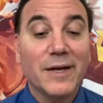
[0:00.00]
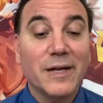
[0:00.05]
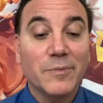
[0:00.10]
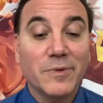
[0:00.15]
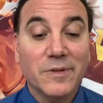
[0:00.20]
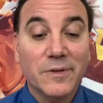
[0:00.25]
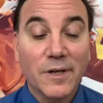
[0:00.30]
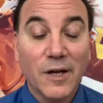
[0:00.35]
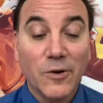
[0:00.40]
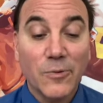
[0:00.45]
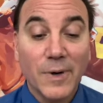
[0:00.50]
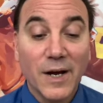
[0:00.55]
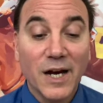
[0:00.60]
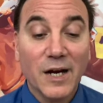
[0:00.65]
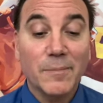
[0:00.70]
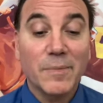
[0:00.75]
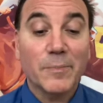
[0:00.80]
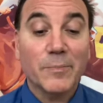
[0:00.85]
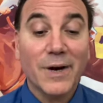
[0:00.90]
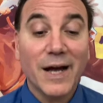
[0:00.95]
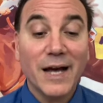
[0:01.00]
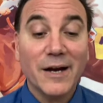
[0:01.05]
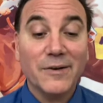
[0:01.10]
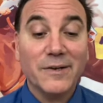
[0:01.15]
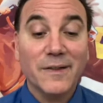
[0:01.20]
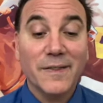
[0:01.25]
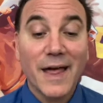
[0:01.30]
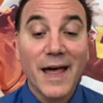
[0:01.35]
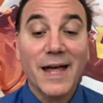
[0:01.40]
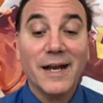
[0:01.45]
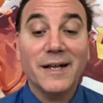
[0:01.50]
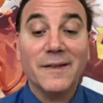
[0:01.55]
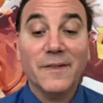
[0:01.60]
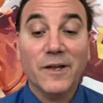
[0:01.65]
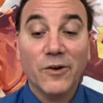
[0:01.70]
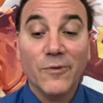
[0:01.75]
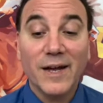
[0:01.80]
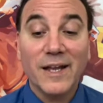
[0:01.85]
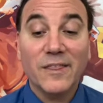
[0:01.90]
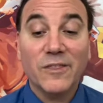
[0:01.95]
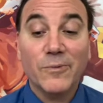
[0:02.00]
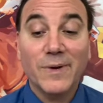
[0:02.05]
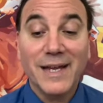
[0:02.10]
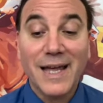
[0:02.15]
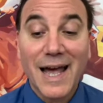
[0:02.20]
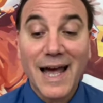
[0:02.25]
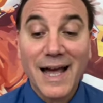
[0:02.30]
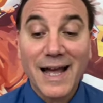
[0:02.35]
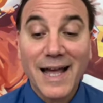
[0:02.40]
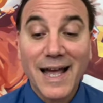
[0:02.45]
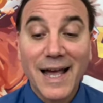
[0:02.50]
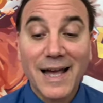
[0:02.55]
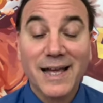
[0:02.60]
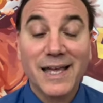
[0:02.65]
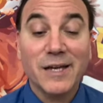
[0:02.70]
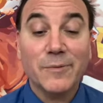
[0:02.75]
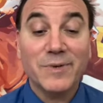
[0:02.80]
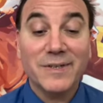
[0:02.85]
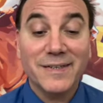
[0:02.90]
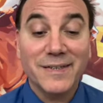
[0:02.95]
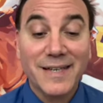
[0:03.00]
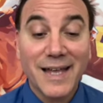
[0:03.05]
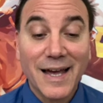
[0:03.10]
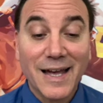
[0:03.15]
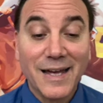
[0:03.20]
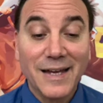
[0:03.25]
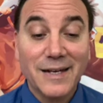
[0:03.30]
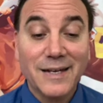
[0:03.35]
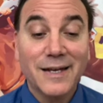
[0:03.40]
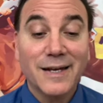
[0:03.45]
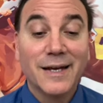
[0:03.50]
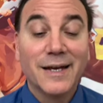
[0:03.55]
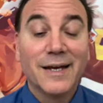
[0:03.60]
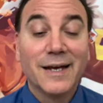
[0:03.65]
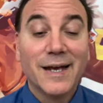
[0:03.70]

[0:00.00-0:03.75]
He was nowhere, but prior to that, in the Grade 3 ACAC, he was 2nd,